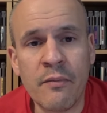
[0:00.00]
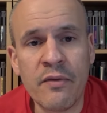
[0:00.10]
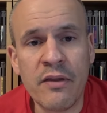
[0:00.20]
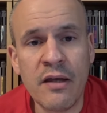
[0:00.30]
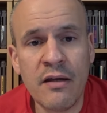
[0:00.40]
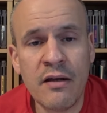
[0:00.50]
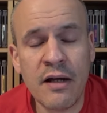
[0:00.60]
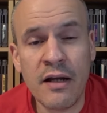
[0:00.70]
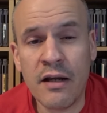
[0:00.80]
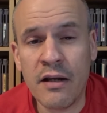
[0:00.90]
Then
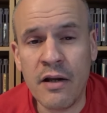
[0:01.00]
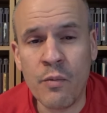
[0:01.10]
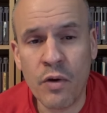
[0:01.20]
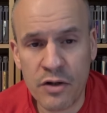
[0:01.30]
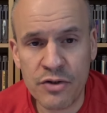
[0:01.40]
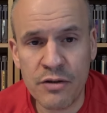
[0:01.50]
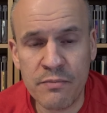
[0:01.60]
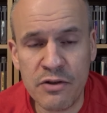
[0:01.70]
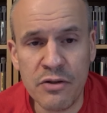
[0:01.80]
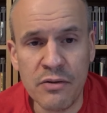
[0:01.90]
I had a work
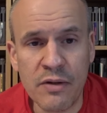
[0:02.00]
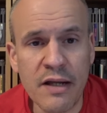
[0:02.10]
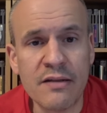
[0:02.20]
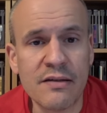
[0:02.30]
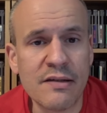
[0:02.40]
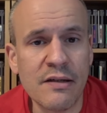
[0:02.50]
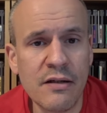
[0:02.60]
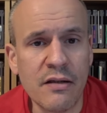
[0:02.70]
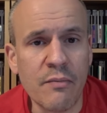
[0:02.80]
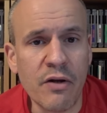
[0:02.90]
trip to Kansas
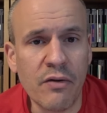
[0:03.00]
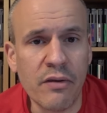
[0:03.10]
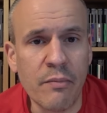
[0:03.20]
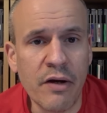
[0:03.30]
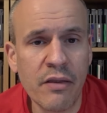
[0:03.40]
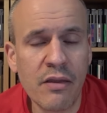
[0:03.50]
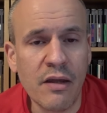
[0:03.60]
City in the middle of the month